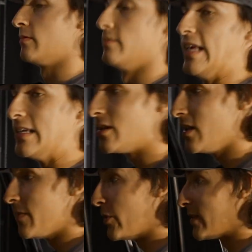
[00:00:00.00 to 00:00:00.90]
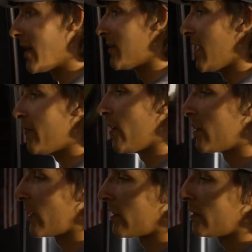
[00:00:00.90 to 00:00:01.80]
lazily put that tape
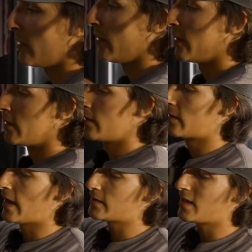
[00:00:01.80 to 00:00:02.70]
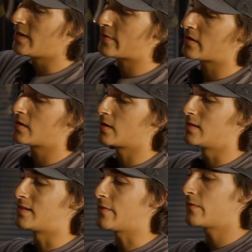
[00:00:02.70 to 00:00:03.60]
on there, that tape can
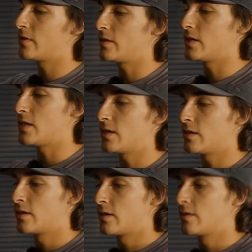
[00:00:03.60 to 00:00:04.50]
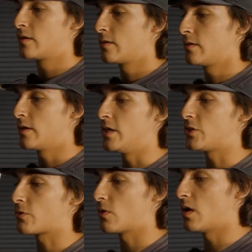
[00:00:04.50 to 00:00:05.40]
definitely
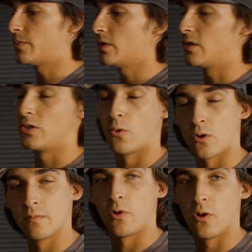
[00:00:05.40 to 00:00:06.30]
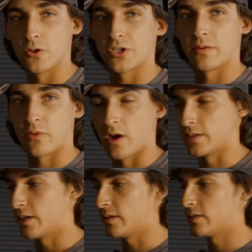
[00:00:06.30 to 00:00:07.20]
interrupt your polishing
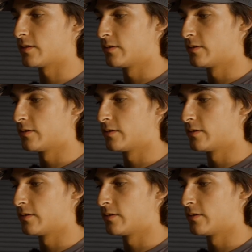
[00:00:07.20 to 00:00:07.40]
process.